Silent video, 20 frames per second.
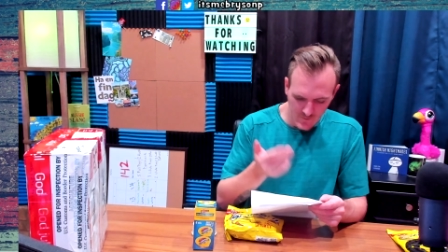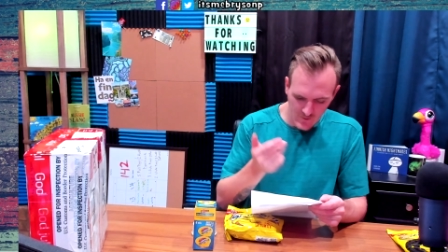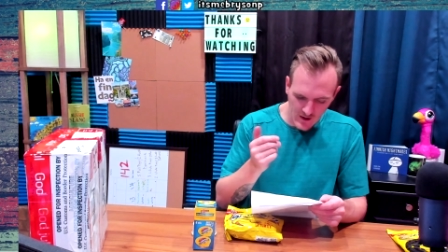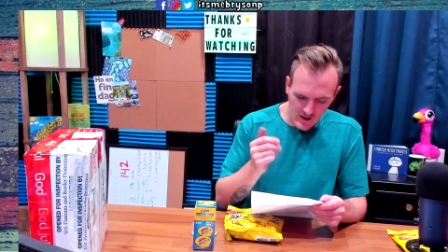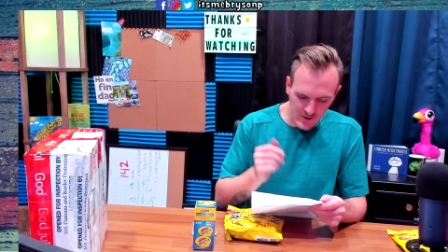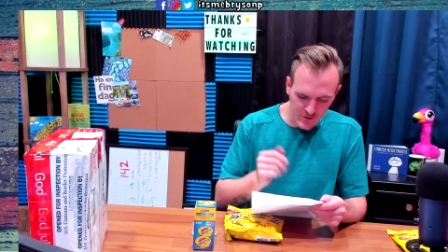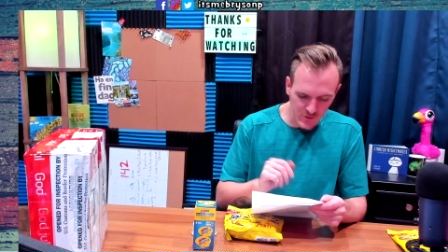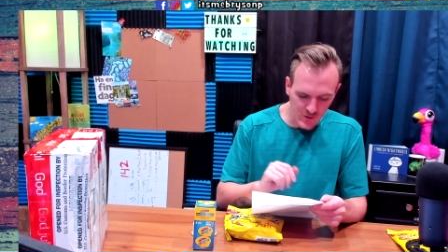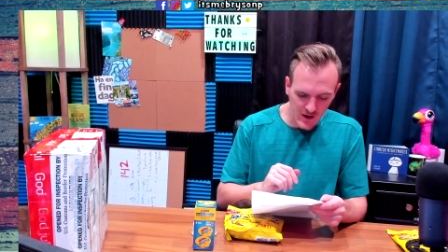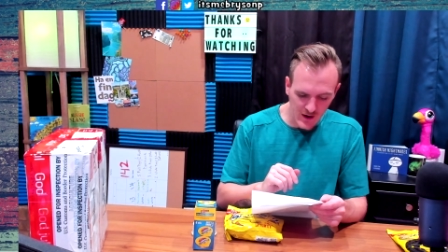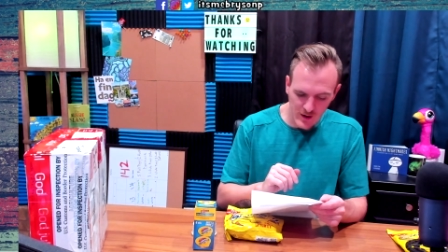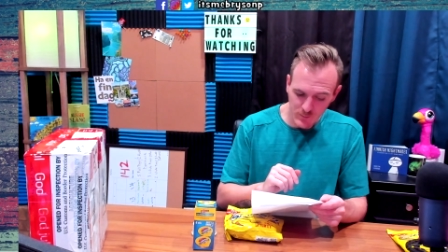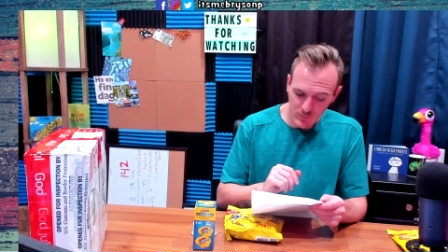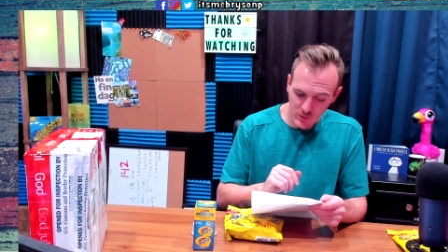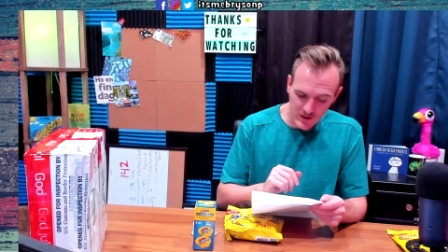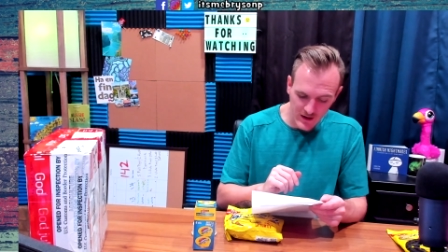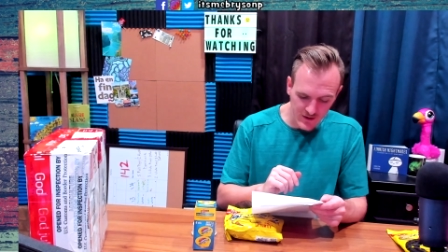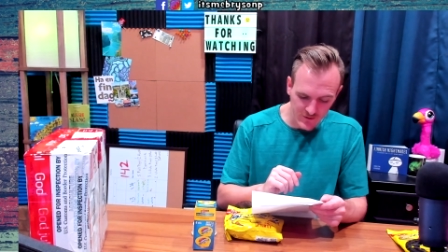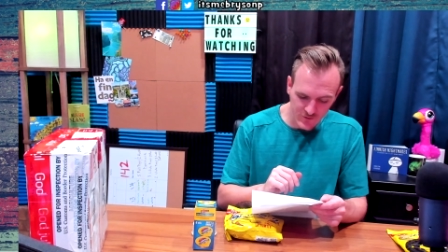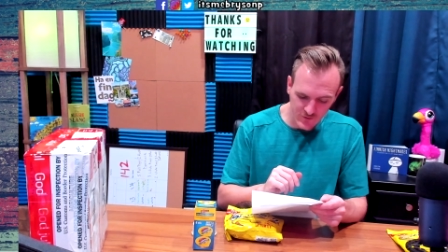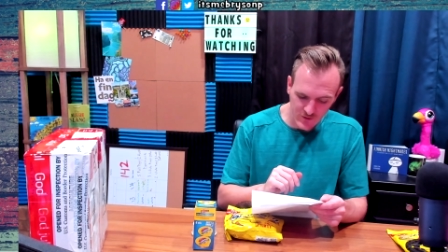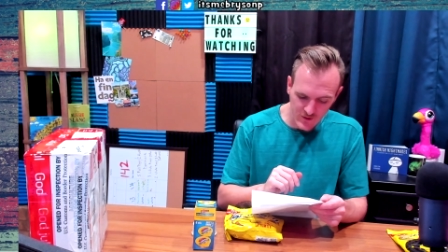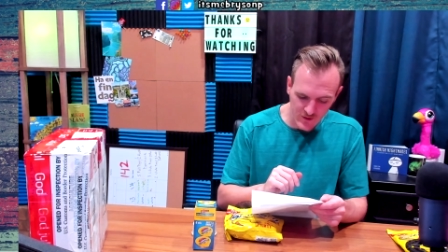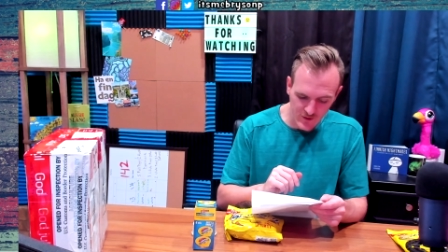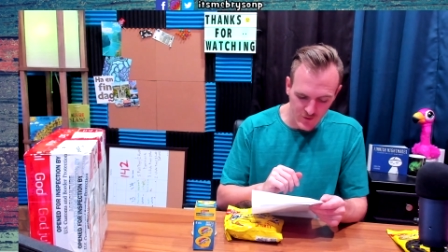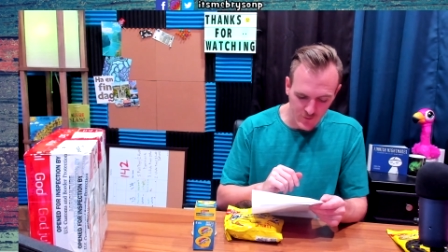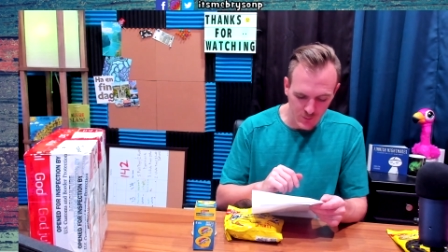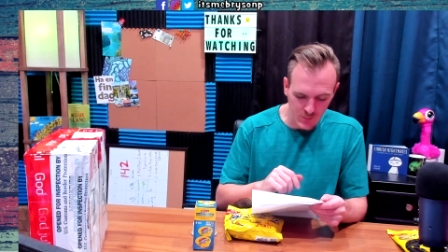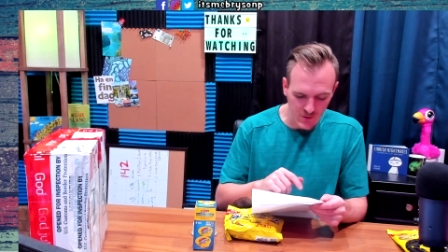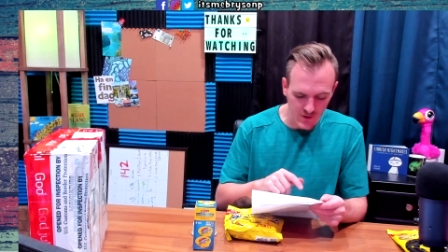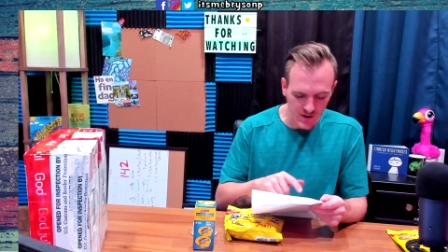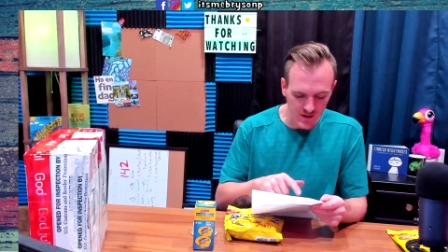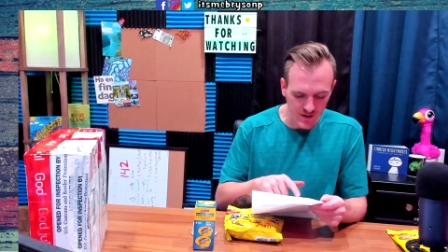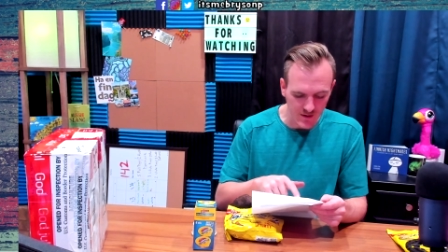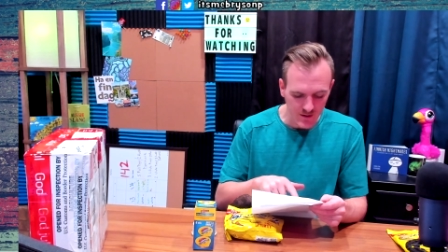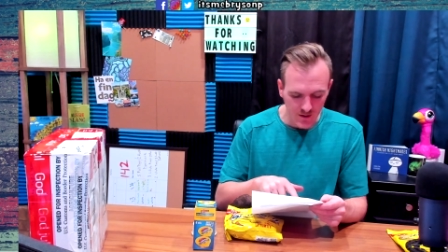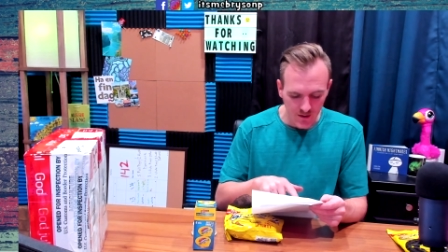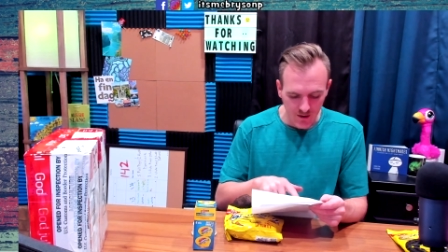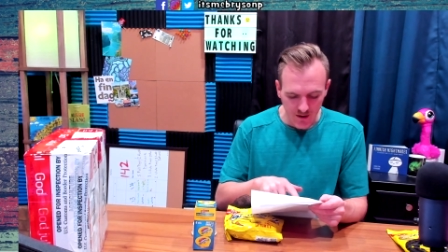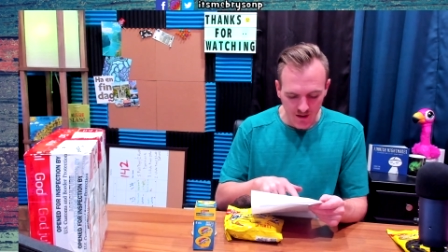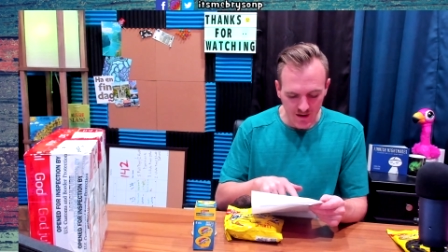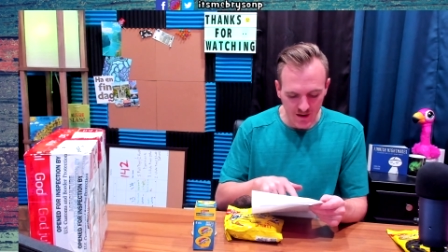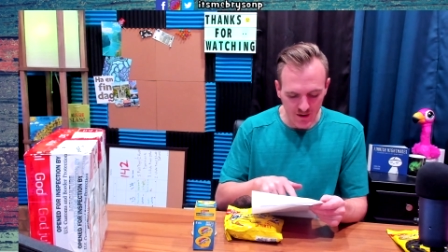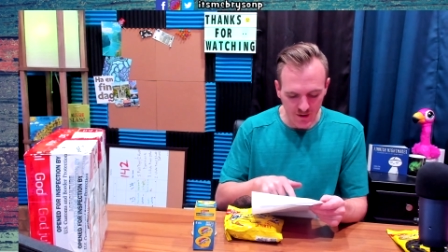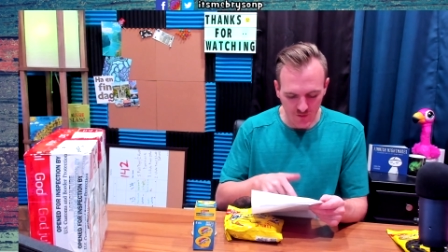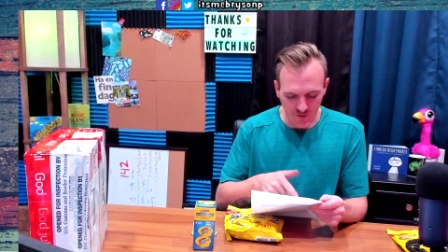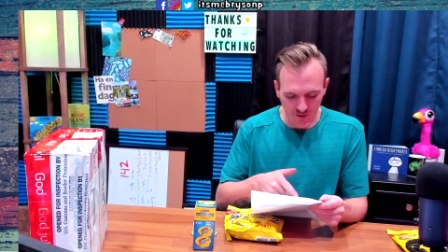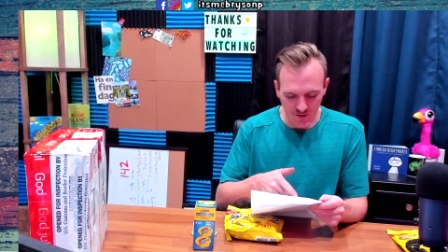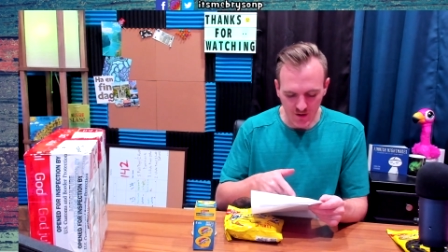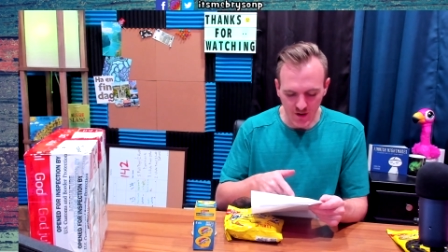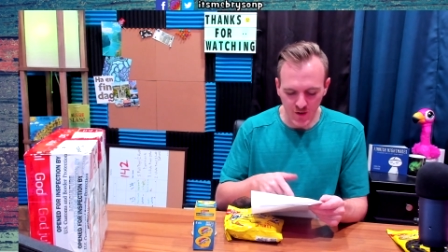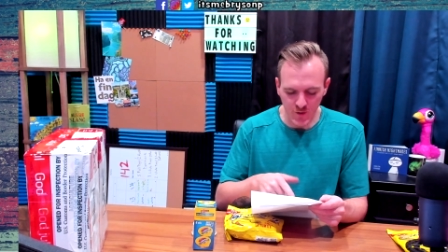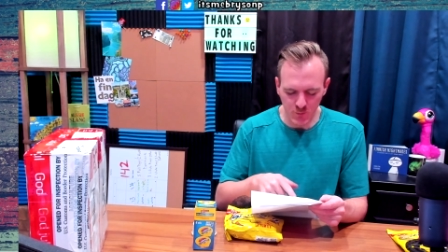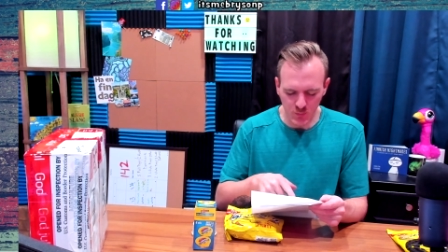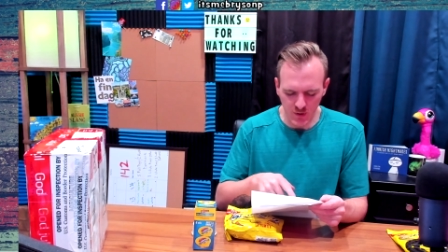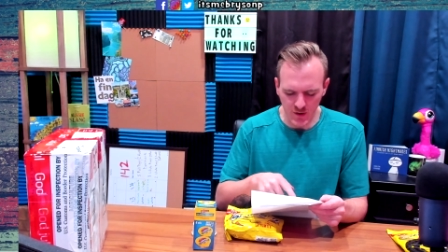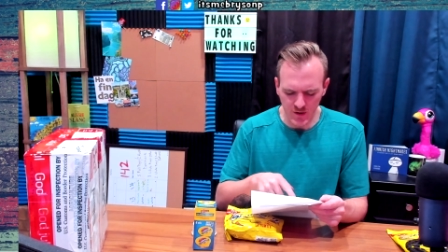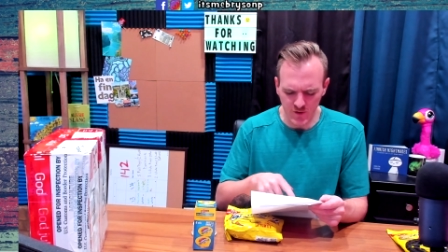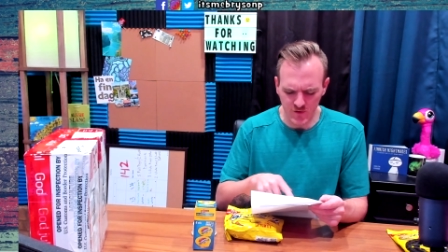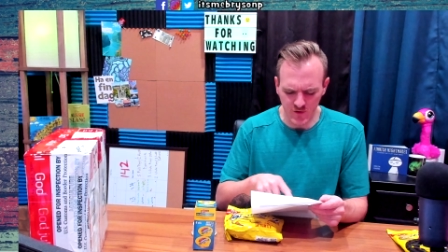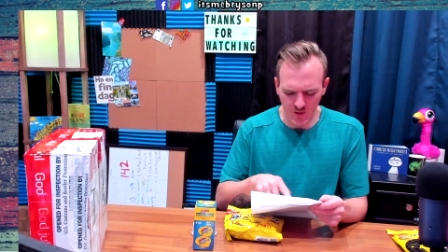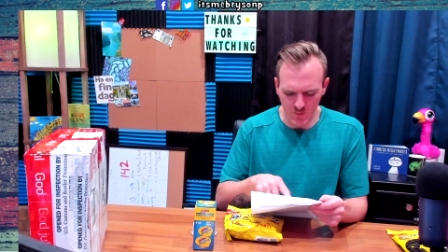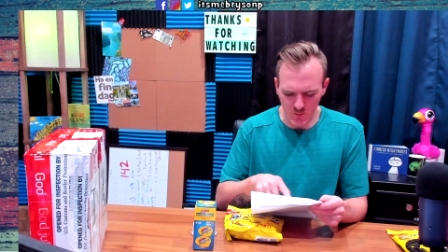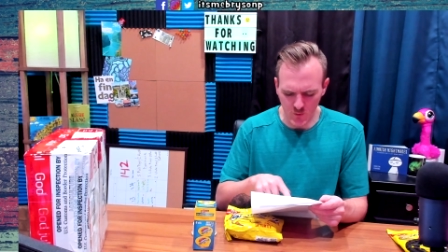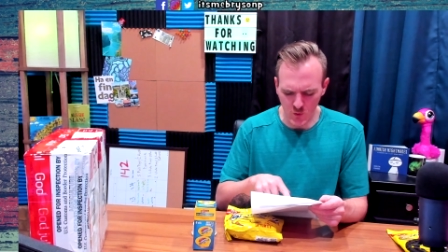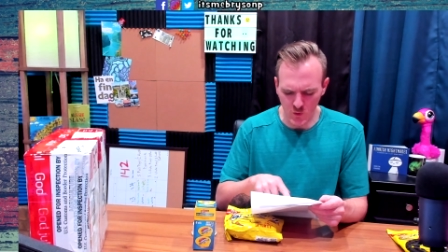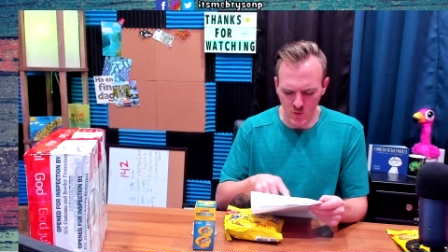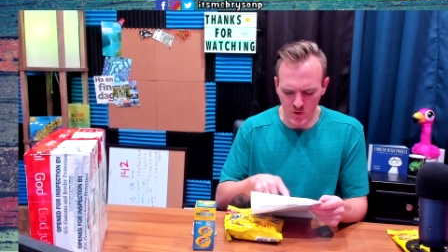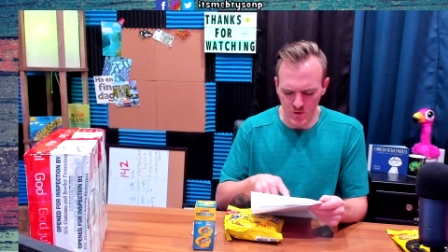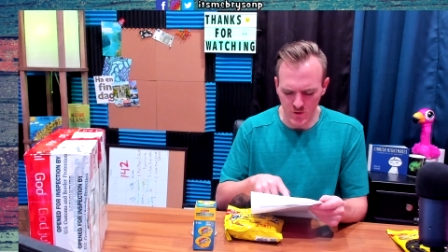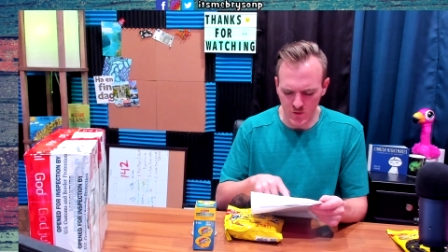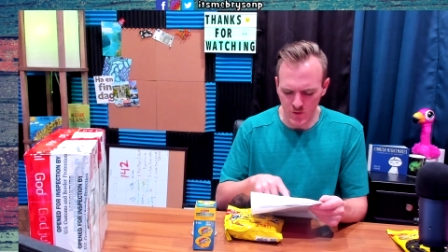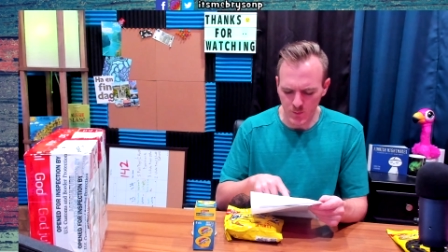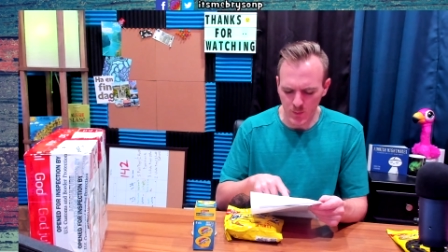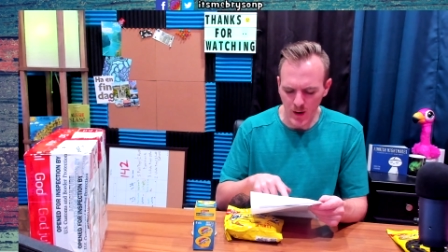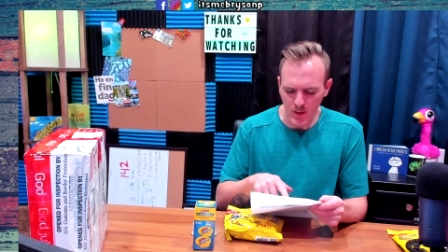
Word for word: I don't know how to pronounce this, but it is a nice place up north.